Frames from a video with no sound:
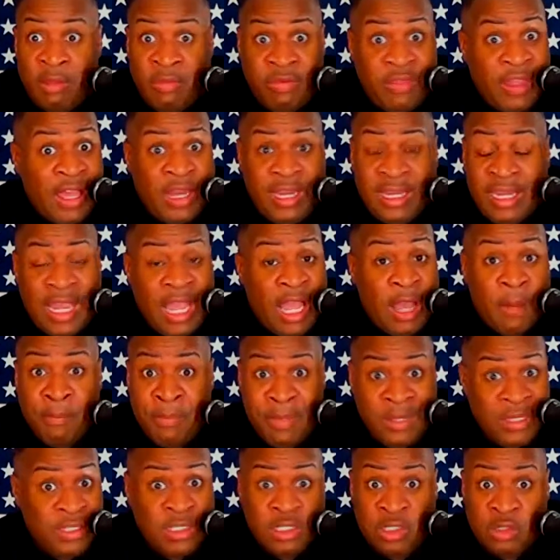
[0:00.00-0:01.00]
That ain't how
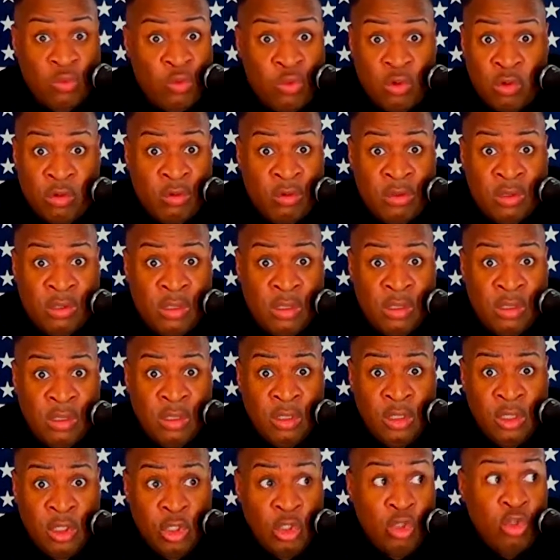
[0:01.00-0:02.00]
business works.
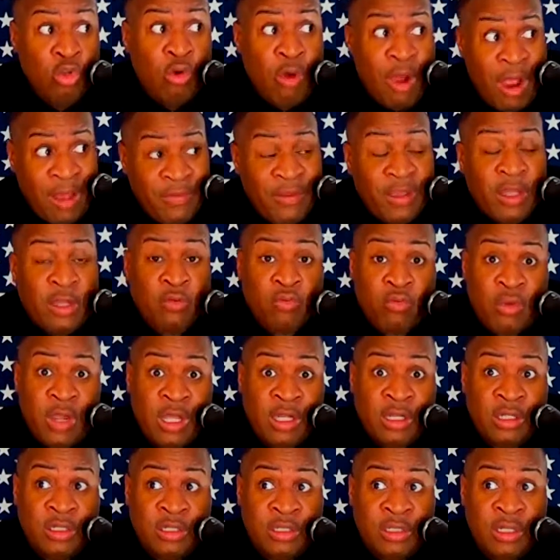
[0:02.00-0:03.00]
You go out there
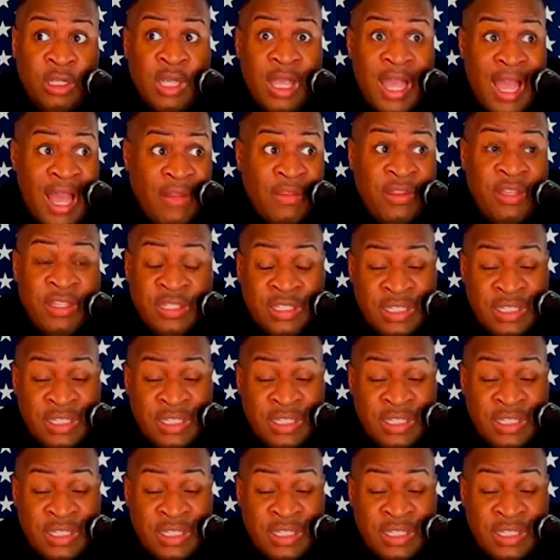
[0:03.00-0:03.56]
in